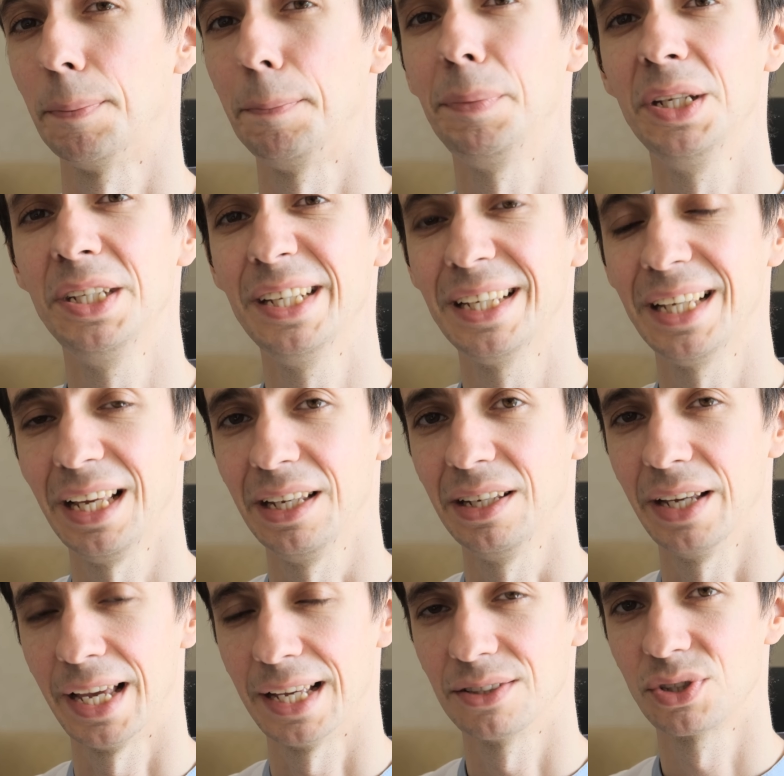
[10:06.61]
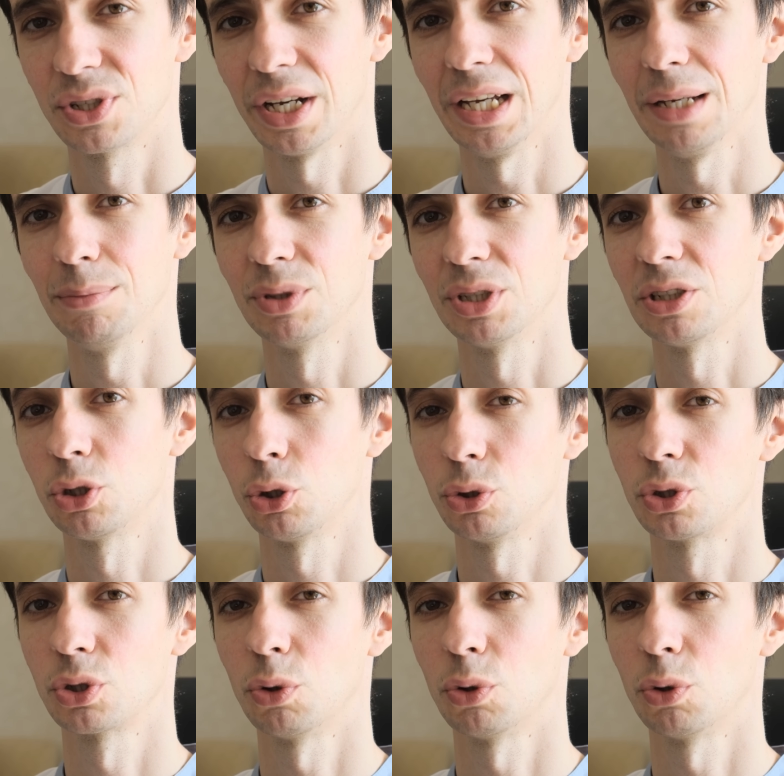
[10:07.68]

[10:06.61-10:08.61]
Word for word: PDK enzyme that turns